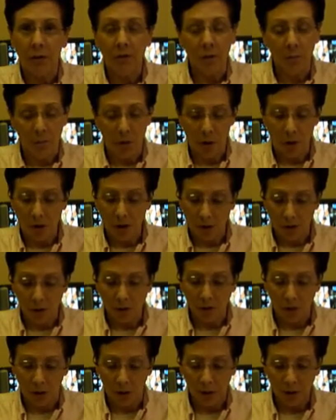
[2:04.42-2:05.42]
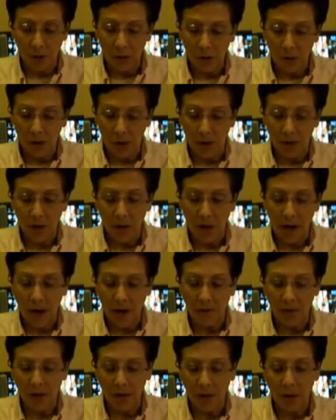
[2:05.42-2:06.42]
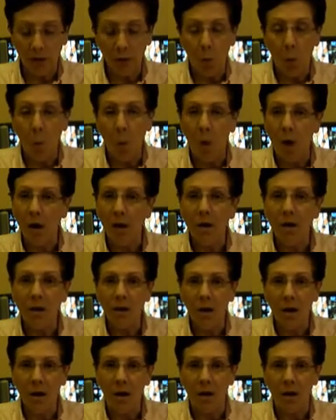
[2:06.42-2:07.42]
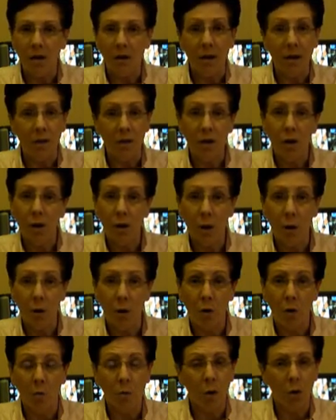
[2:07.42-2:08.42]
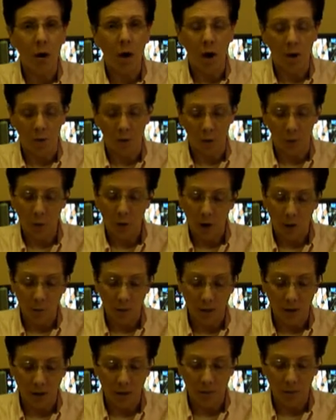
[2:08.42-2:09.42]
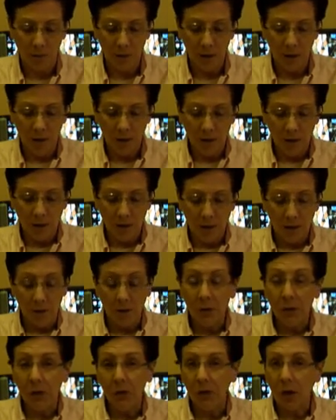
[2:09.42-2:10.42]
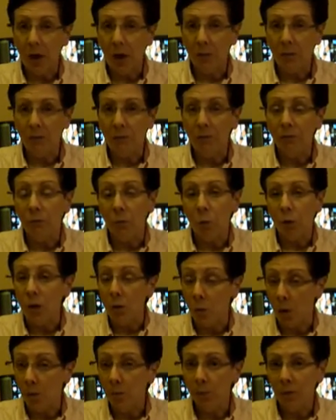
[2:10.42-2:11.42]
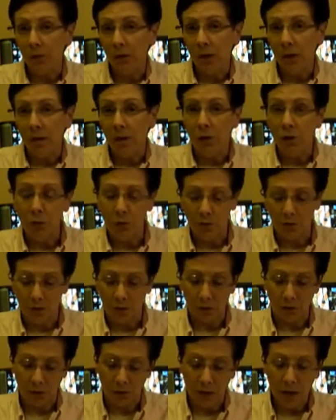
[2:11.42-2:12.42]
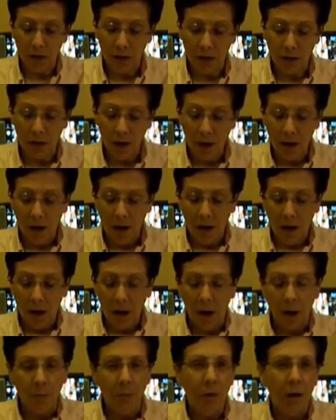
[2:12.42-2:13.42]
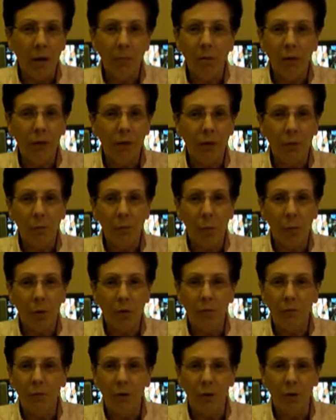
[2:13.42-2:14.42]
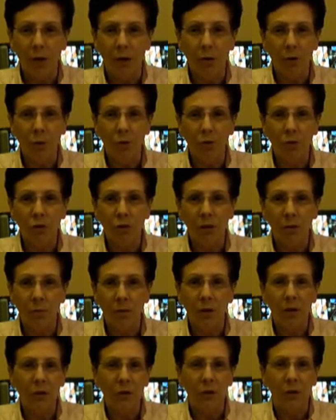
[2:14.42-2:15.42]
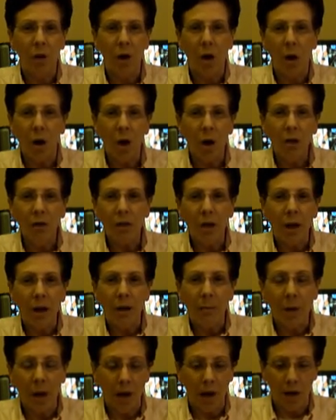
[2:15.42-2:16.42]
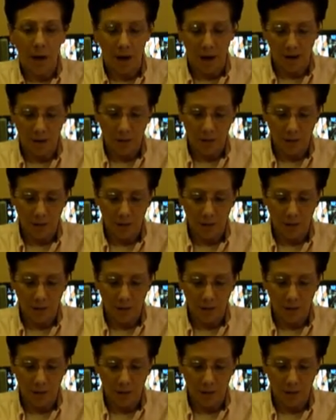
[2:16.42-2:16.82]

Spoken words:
of American adults say they have at least one gun in their home or on their property. This is up from 41% in 2010, and public support for gun ownership is at an all-time high.